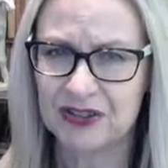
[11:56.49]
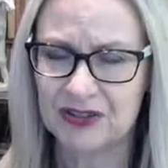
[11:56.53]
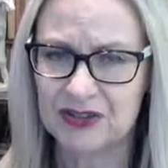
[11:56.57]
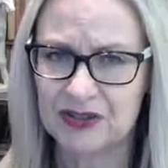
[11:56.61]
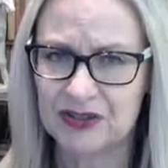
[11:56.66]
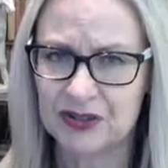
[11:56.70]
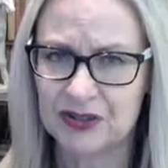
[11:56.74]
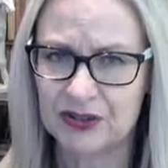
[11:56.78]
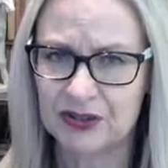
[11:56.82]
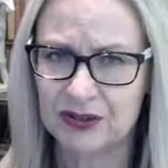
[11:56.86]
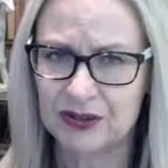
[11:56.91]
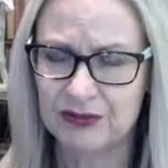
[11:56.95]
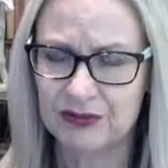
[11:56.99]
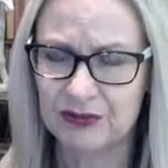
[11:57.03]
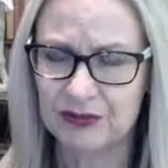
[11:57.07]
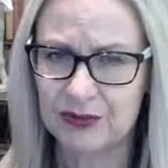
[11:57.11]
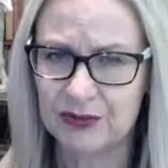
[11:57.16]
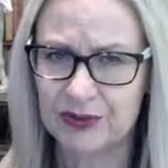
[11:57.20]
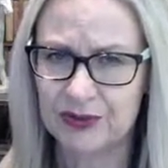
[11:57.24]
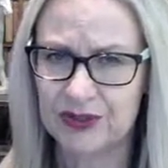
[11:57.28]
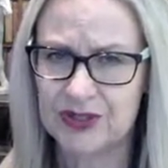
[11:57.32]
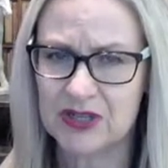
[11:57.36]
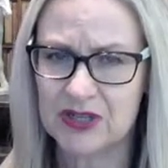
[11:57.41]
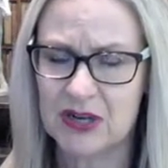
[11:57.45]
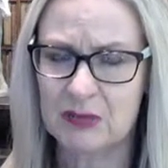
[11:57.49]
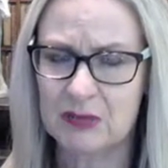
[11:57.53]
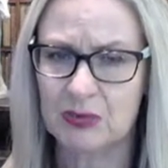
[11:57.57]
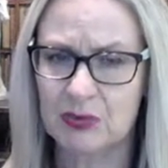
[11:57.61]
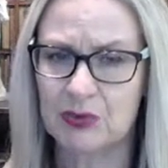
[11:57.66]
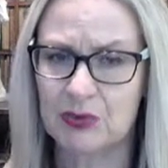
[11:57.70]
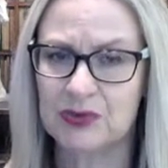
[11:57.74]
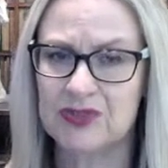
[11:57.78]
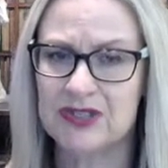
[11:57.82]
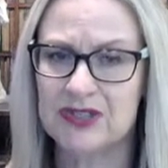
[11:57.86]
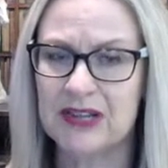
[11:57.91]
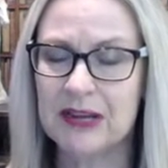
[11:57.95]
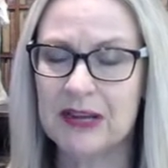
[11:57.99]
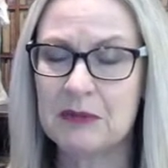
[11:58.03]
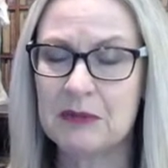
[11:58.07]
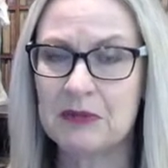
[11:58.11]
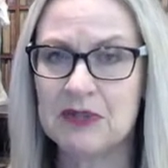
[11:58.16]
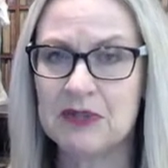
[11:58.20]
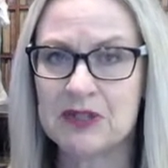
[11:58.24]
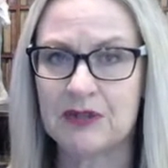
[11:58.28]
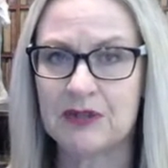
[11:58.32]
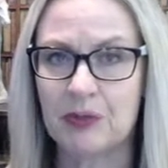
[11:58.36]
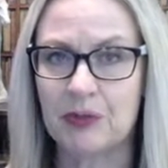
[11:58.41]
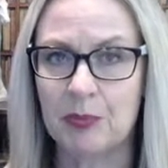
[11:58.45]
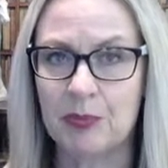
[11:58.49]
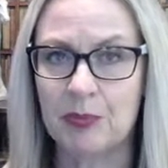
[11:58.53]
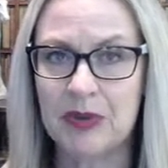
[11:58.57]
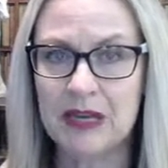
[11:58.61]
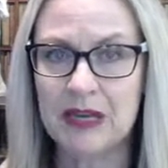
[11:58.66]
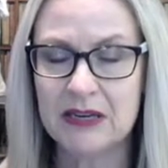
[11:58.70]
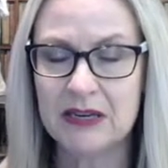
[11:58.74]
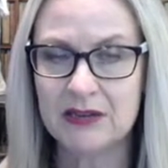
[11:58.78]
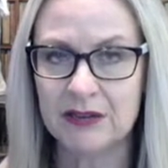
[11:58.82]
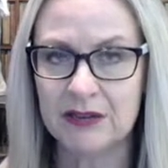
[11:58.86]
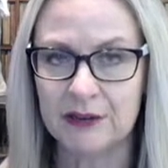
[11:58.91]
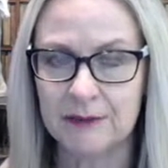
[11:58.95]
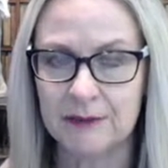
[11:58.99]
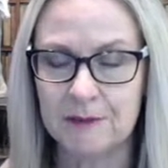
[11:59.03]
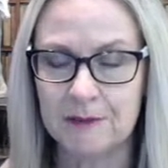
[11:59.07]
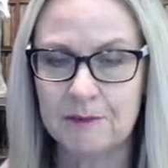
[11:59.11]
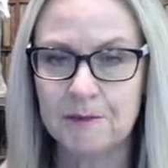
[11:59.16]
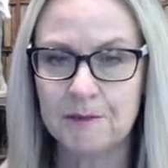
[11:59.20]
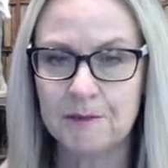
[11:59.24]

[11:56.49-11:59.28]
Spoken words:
So, for example, statements of opinion